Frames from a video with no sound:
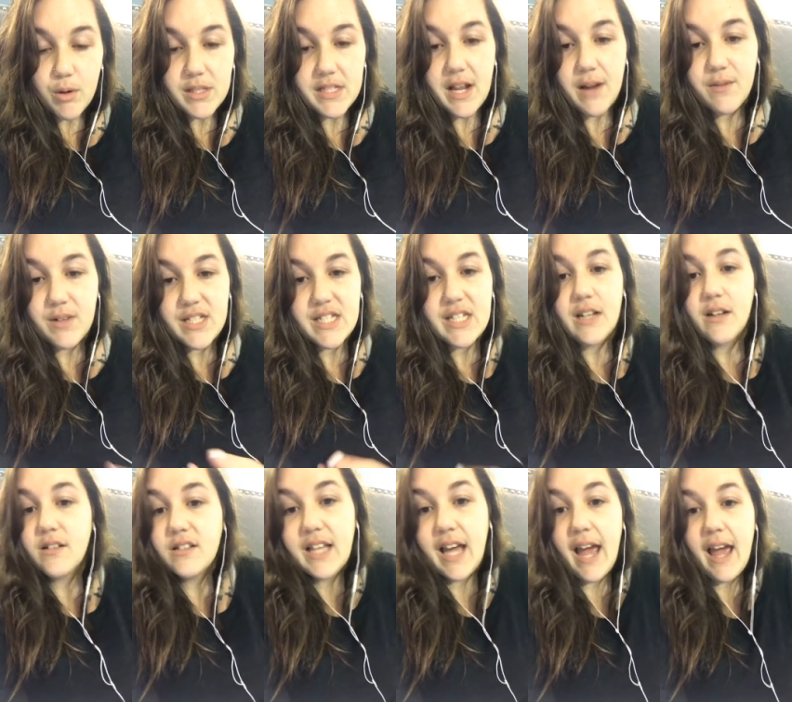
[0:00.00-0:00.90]
every
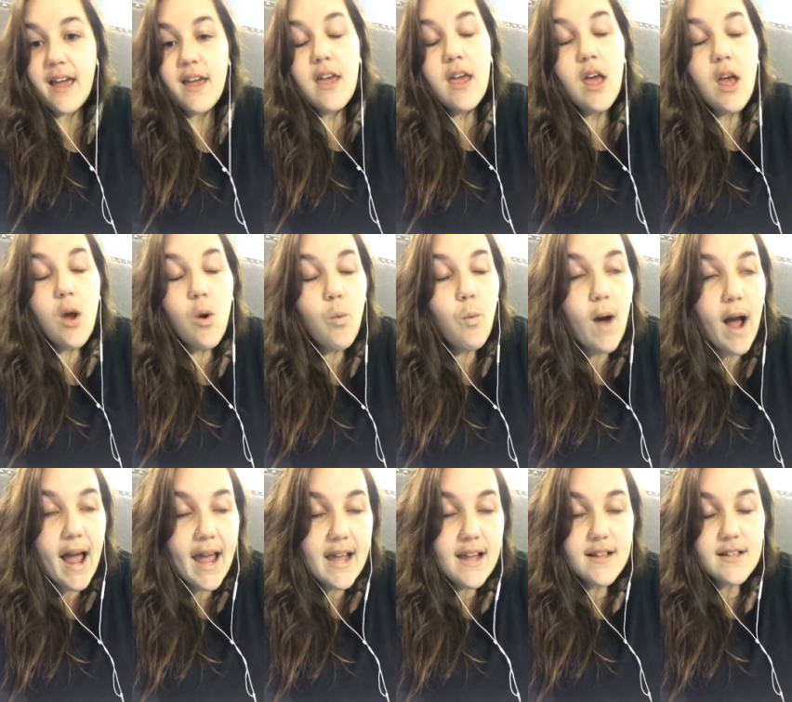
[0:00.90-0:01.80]
single day,
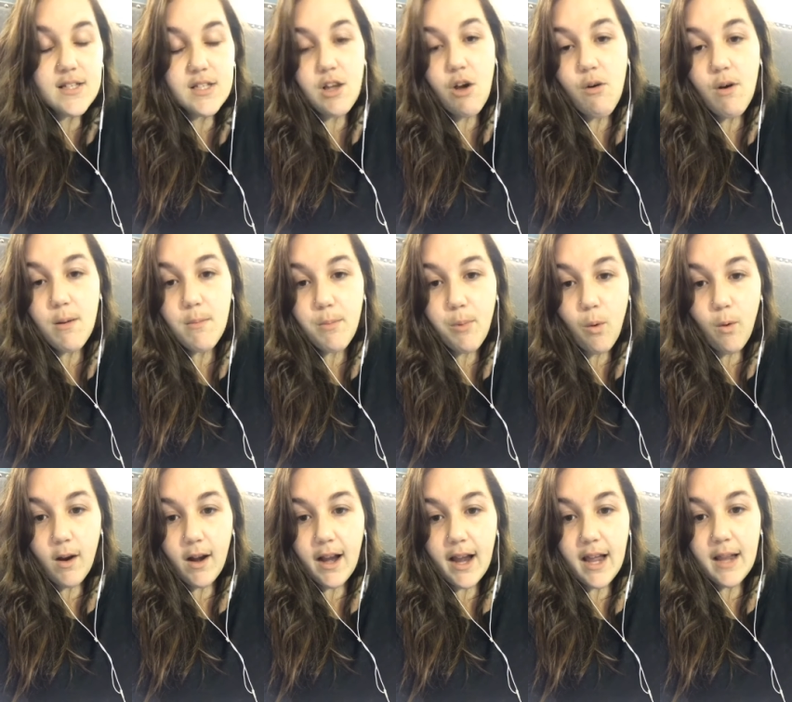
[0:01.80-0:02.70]
why it's so
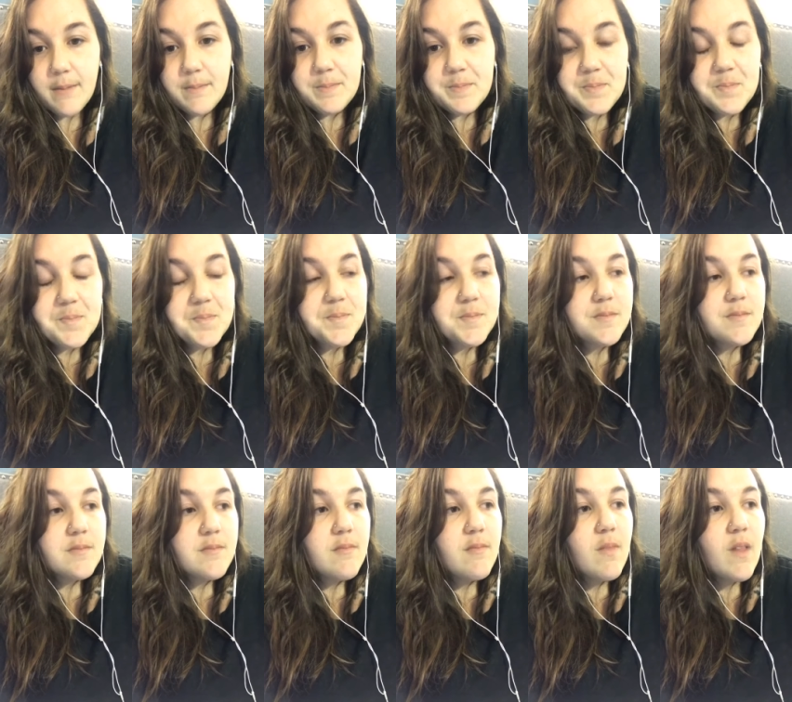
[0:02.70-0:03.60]
important,
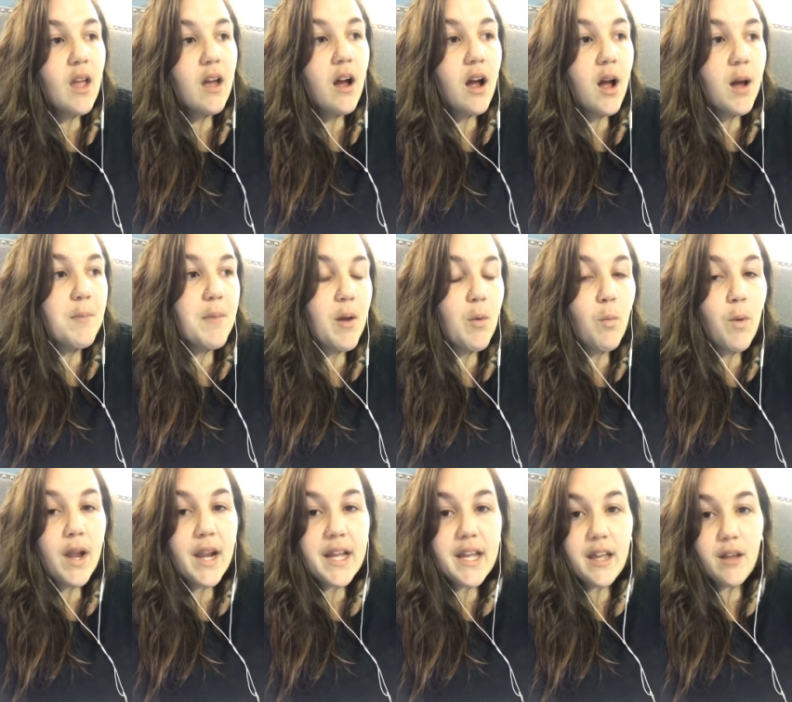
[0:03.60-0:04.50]
and
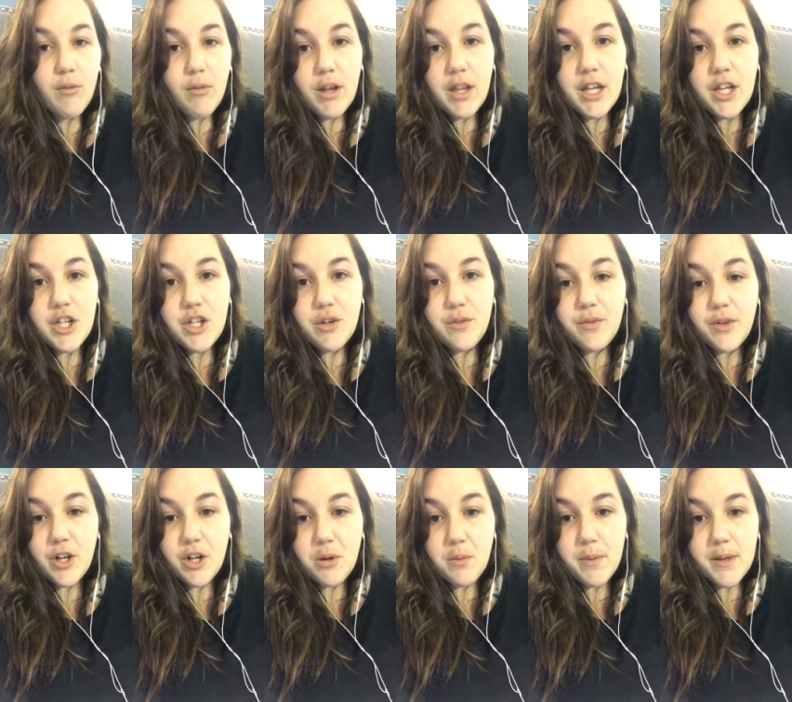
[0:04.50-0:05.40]
what it can really do
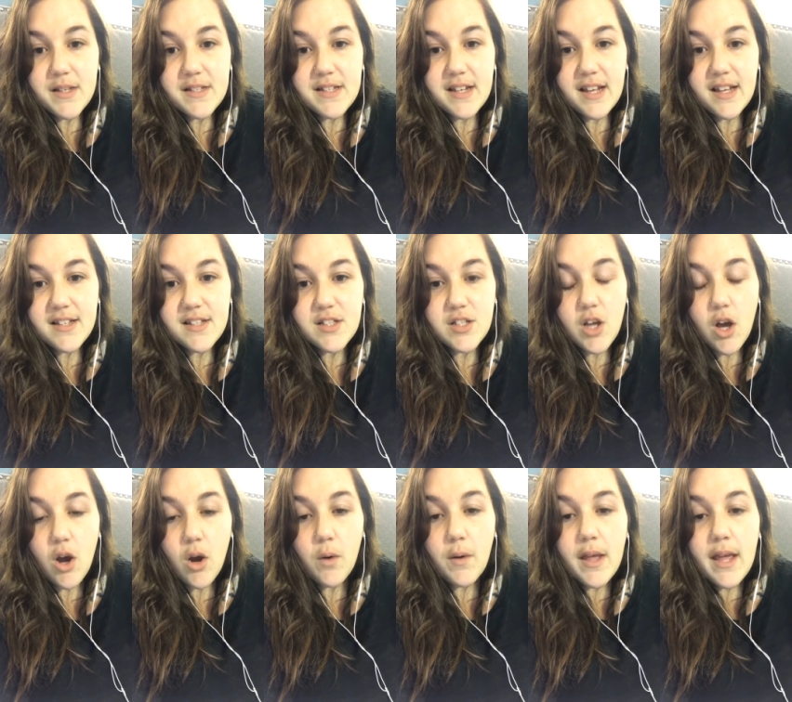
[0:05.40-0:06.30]
for your business.
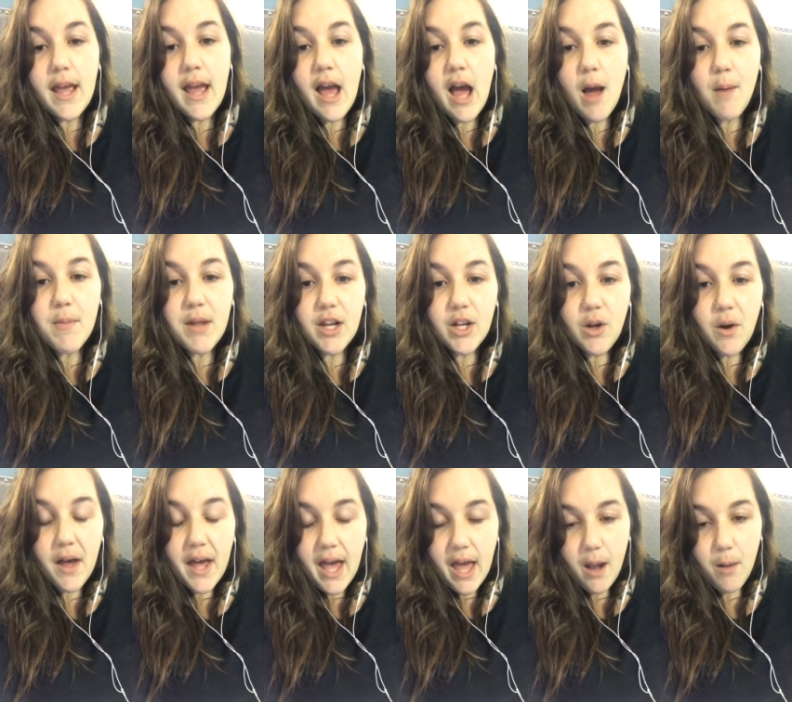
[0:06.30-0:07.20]
So I'm going to
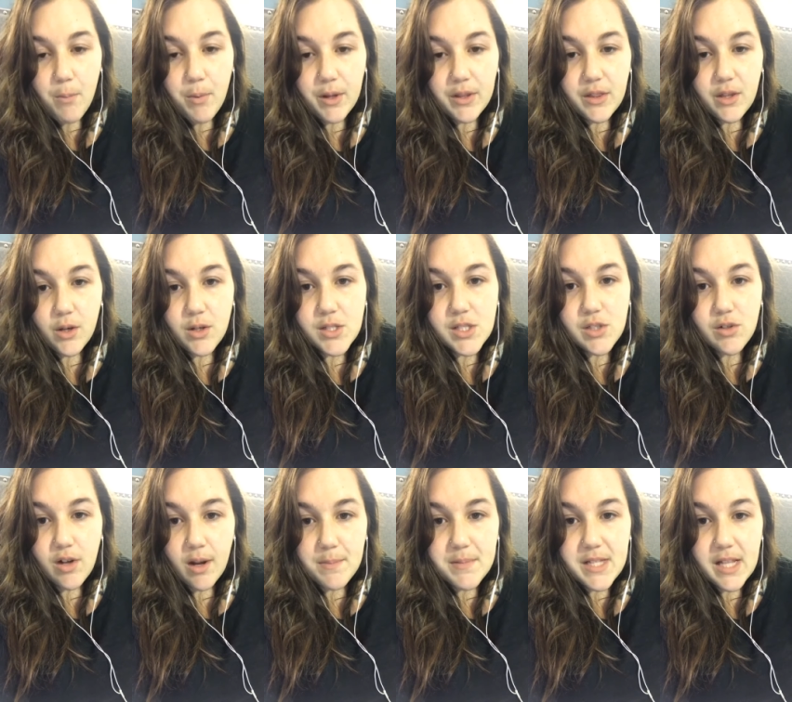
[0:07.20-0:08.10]
go ahead and put those
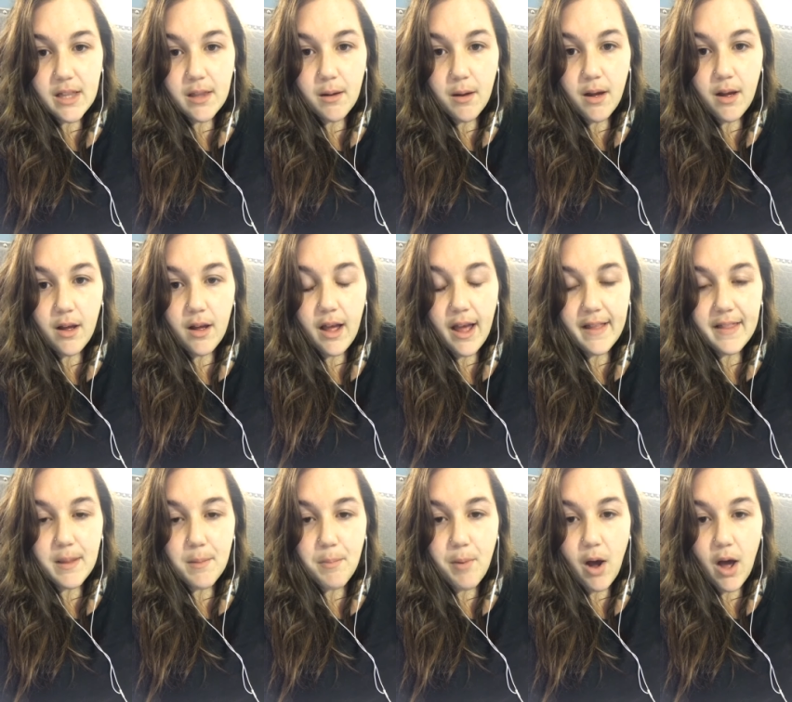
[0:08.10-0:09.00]
scripts at
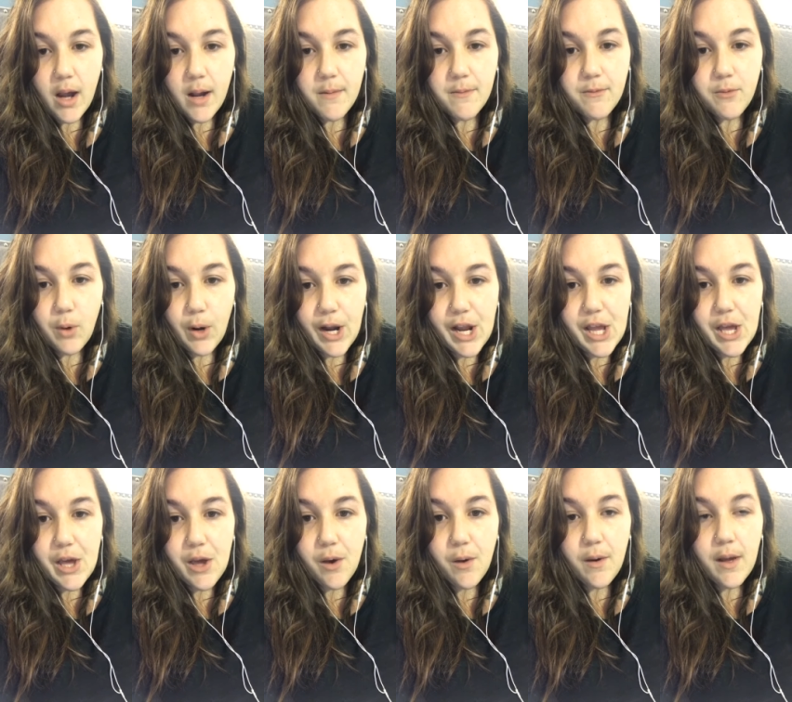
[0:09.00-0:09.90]
the bottom for
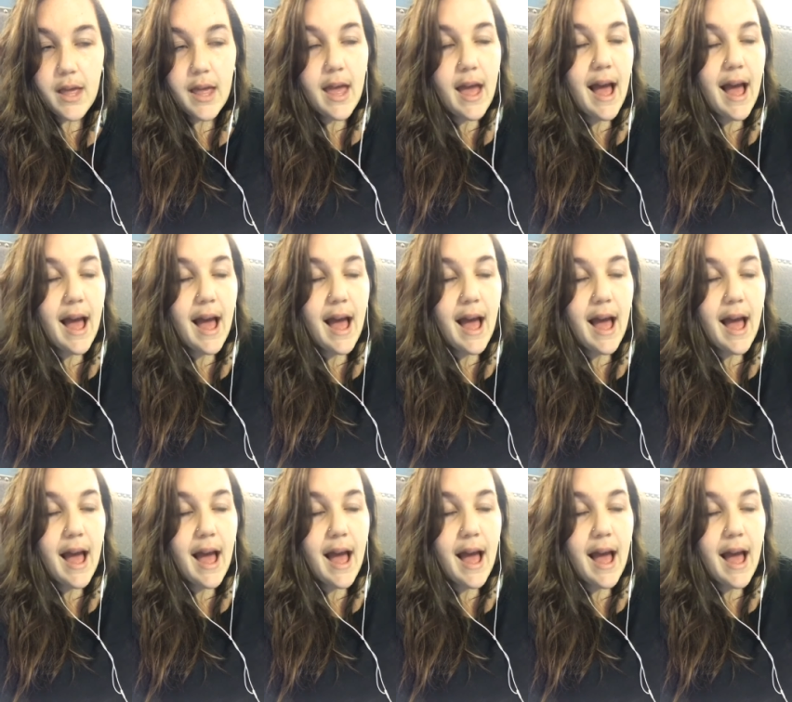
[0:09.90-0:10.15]
you.